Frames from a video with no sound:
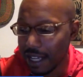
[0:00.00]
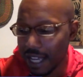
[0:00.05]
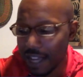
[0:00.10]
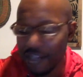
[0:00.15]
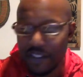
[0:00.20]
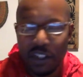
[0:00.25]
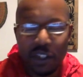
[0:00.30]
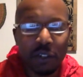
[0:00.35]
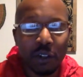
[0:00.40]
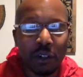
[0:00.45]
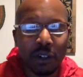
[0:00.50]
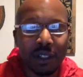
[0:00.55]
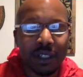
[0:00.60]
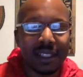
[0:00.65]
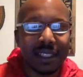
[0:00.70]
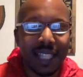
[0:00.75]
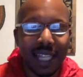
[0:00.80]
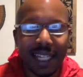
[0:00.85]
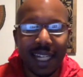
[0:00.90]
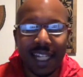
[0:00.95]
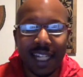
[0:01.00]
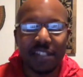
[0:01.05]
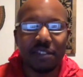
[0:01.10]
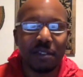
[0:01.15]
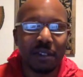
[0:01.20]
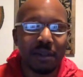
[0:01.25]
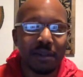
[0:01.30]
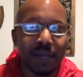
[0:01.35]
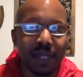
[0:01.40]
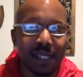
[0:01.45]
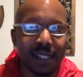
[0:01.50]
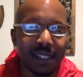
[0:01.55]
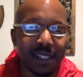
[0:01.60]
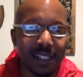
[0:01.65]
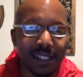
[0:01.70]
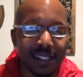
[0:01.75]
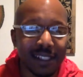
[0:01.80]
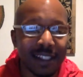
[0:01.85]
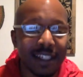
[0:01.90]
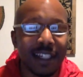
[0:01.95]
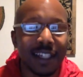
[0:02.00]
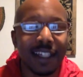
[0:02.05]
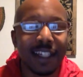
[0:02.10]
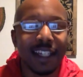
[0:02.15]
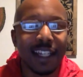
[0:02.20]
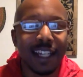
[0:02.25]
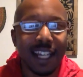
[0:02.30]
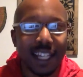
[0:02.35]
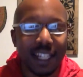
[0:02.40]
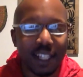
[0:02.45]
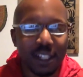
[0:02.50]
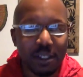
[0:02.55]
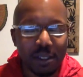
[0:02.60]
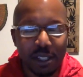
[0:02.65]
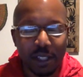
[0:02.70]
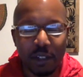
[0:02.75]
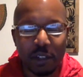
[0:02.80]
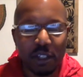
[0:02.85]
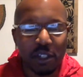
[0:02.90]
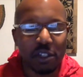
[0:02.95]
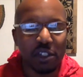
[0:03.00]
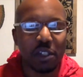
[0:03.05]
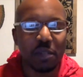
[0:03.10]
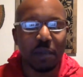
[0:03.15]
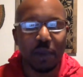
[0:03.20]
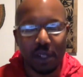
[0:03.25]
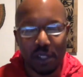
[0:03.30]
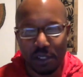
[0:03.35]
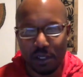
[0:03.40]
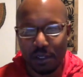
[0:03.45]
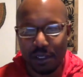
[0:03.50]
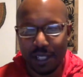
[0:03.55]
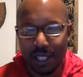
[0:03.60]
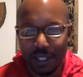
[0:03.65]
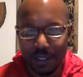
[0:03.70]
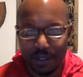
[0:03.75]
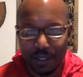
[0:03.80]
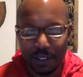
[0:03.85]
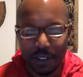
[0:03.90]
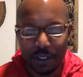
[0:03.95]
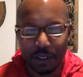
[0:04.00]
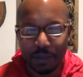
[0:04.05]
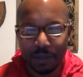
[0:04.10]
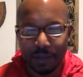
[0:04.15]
if you're going to say that you're in business and you still use your personal cell phone,